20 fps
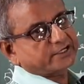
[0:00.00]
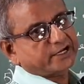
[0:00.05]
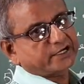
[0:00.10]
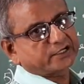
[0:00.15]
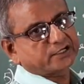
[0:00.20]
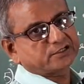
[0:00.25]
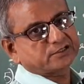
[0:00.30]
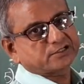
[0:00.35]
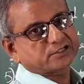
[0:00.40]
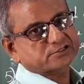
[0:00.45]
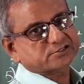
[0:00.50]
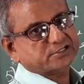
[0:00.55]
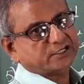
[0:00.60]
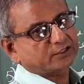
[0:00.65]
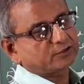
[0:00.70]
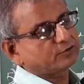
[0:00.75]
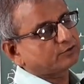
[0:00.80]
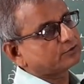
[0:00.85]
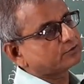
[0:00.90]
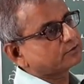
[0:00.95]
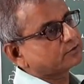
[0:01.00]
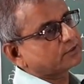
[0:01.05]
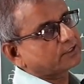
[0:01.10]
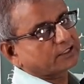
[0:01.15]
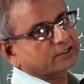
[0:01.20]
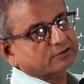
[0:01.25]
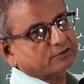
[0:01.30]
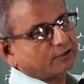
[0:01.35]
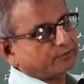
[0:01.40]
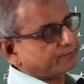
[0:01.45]
read in the salon
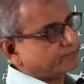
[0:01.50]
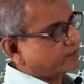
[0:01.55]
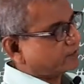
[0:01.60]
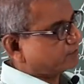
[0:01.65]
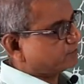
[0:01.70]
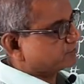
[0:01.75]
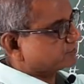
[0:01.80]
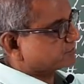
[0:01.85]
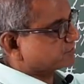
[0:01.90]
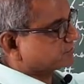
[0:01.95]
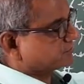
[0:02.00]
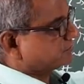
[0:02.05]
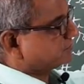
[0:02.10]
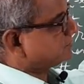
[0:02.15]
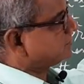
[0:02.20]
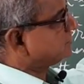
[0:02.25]
and coffee house,